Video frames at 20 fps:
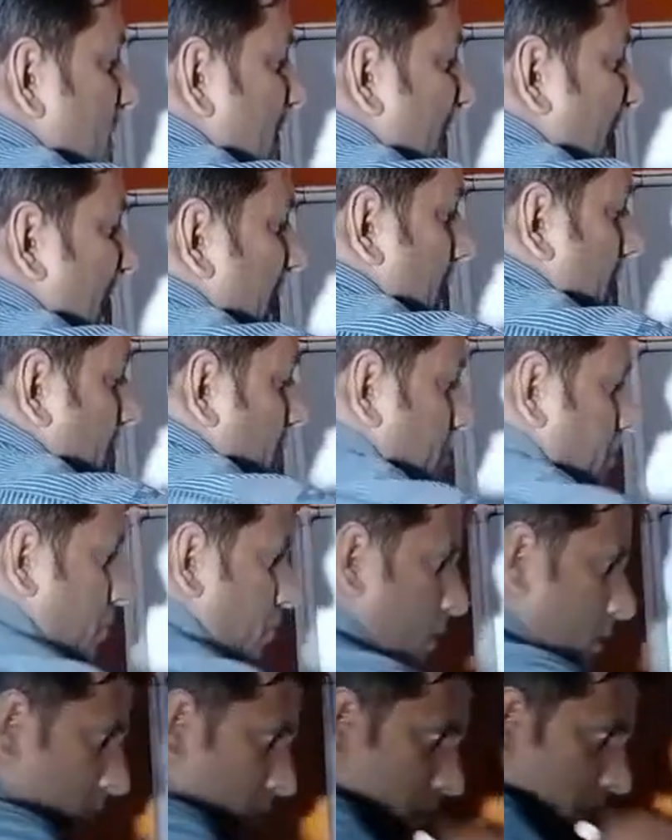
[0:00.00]
a.
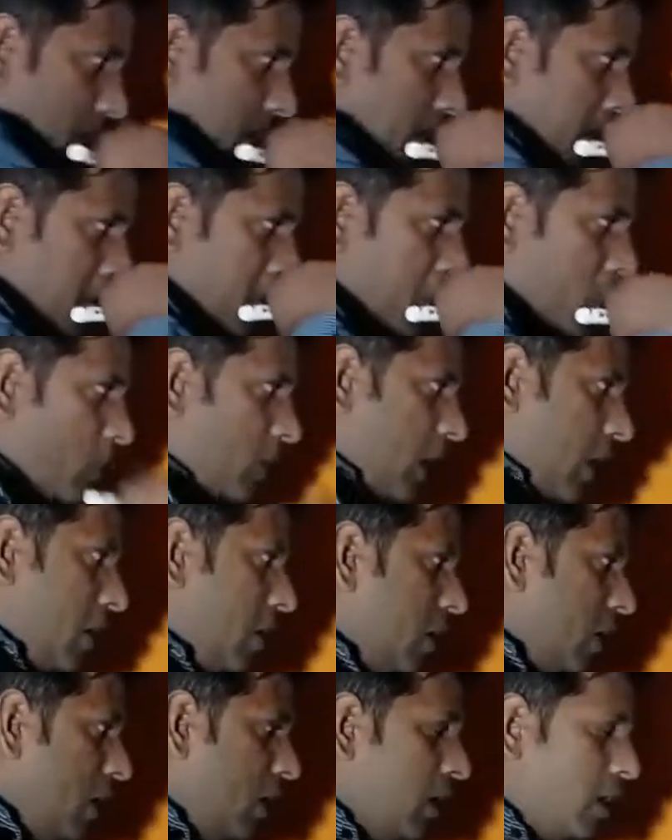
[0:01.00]
Okay,
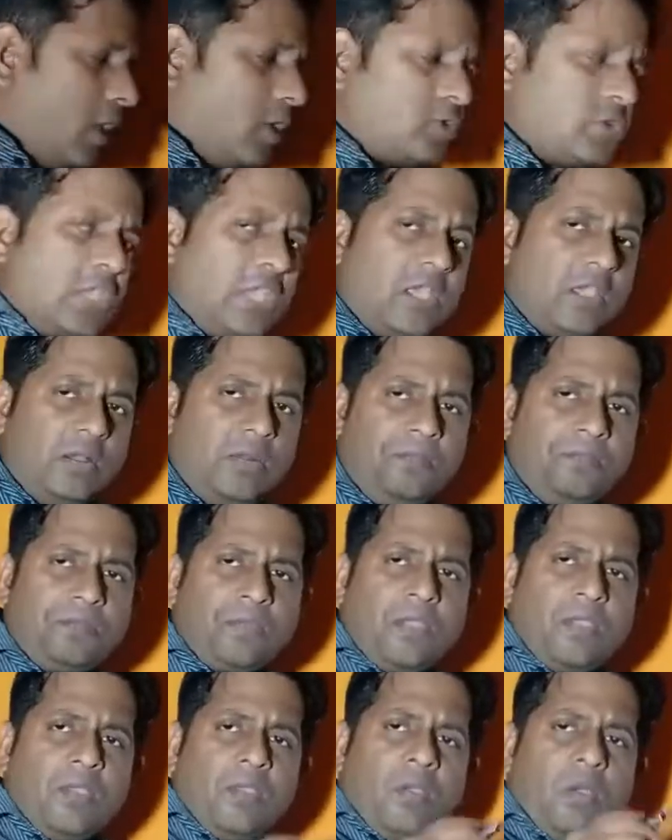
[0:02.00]
now see here,
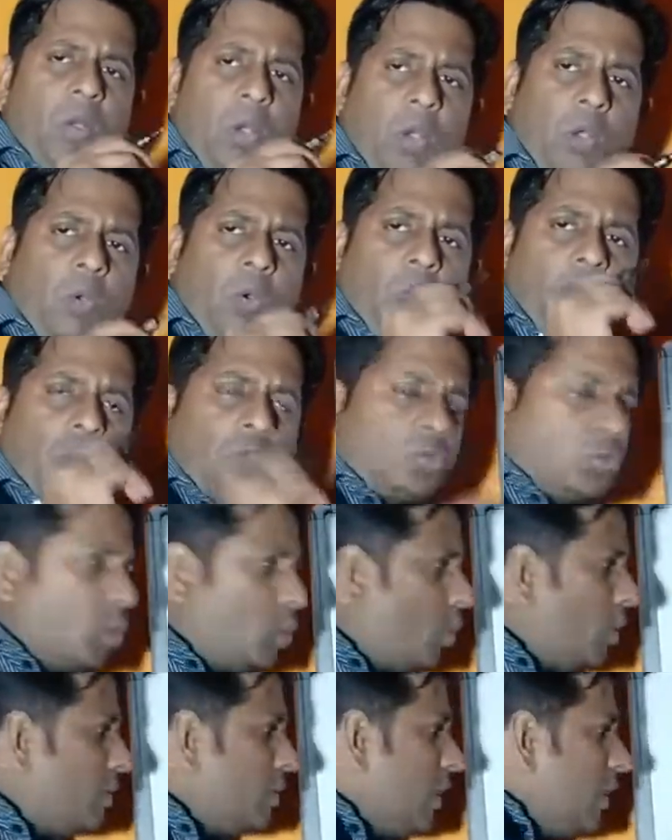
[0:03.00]
do
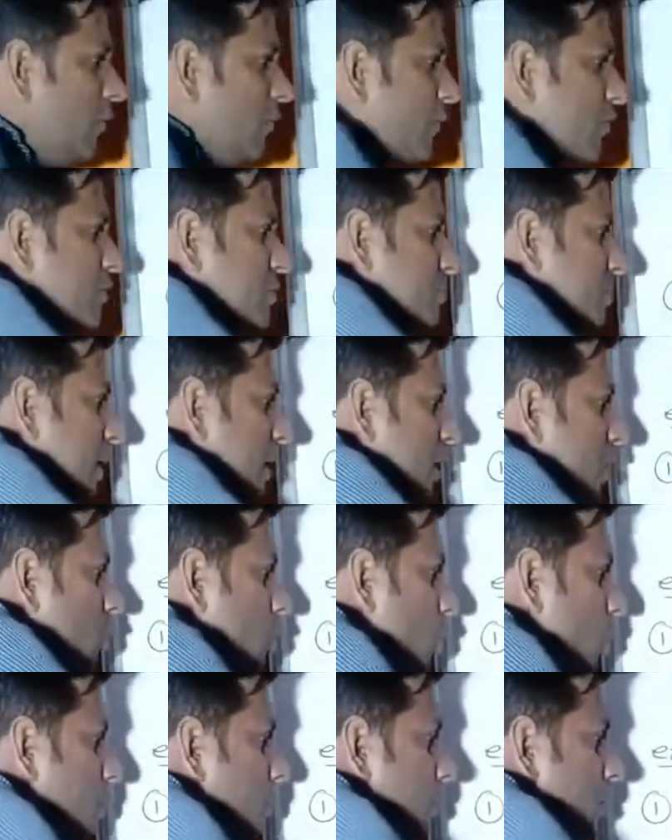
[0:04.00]
one thing, first make a
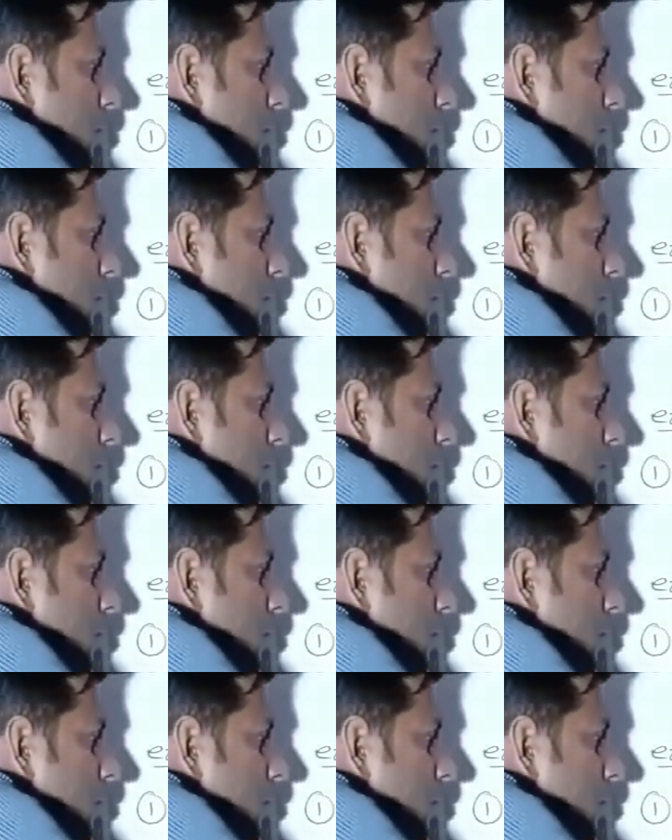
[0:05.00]
group.